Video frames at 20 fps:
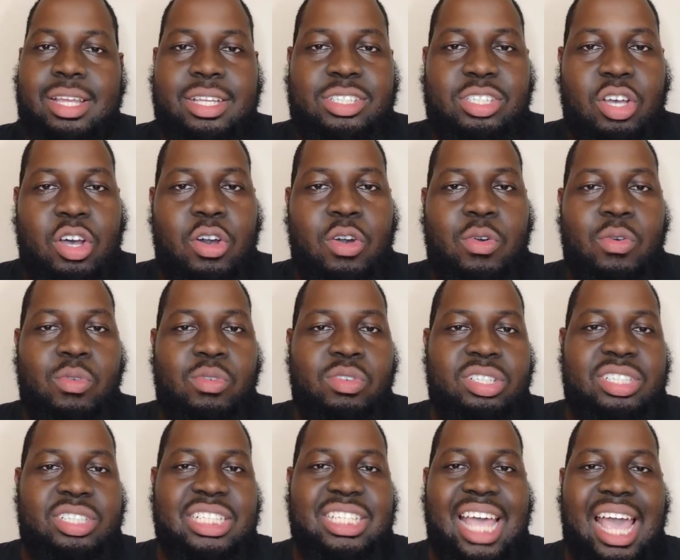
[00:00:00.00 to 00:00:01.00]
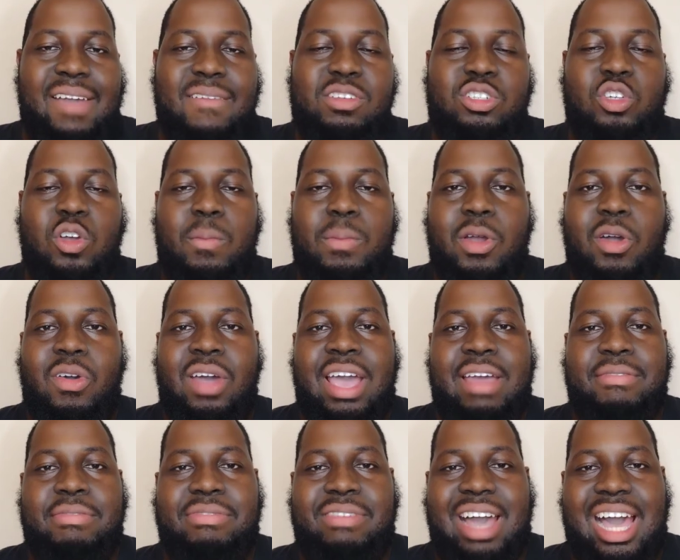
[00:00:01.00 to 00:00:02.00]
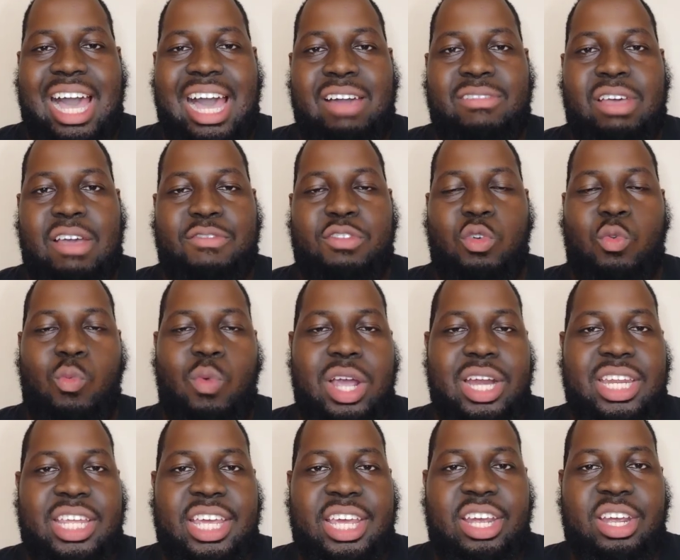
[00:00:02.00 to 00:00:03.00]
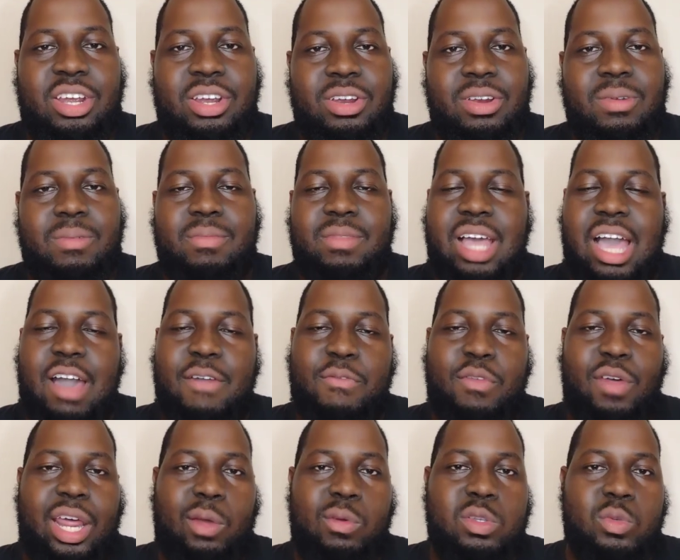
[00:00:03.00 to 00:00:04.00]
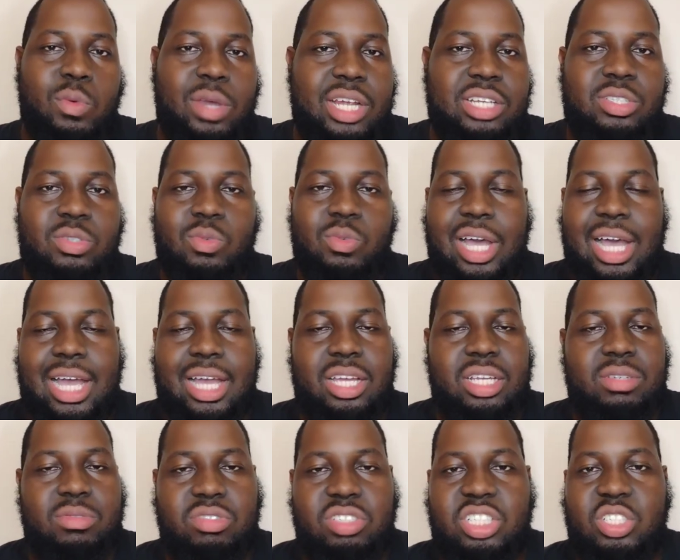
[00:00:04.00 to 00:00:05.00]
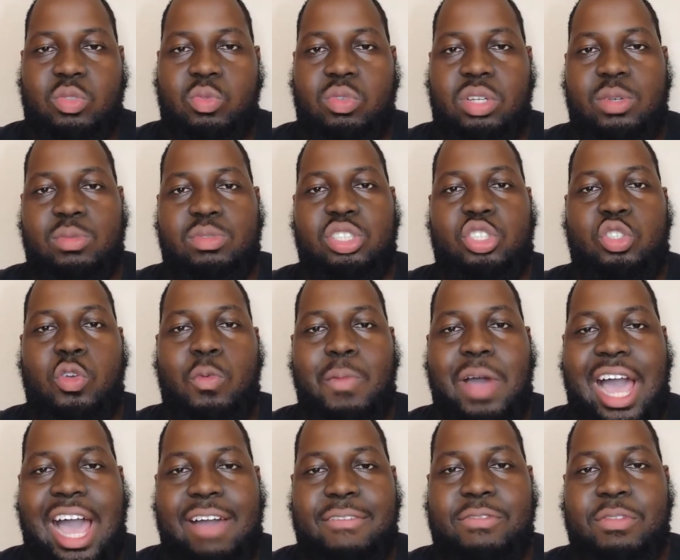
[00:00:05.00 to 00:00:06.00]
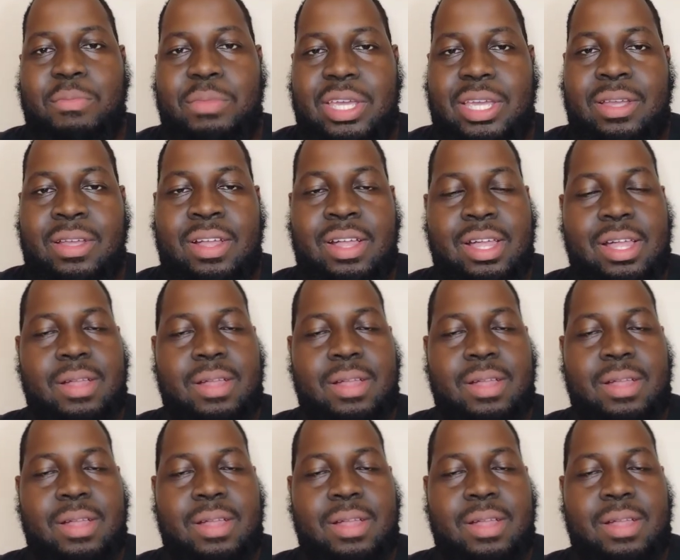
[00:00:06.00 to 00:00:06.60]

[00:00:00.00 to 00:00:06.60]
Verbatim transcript: So just having Joe Burrow at five after one year, I feel like was way too high. It was just it was too mild for me.